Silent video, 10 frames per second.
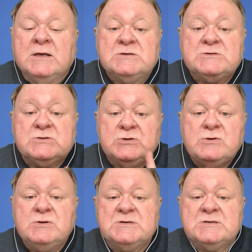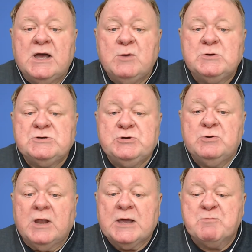So you decide which
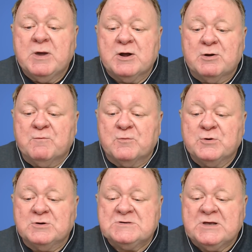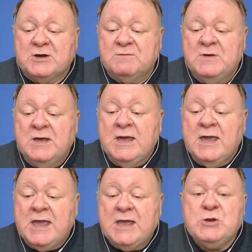you like better for yourself,
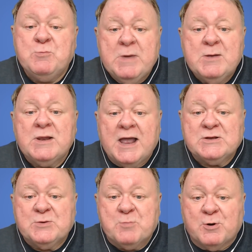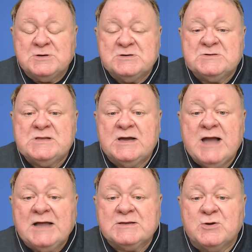and you may like to purchase the
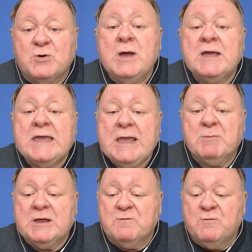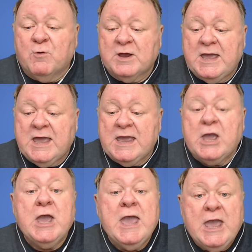Elgato Camlink
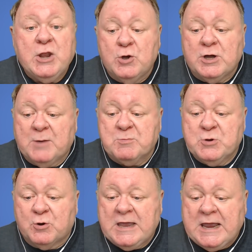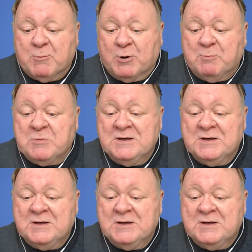4K and hook up your camera.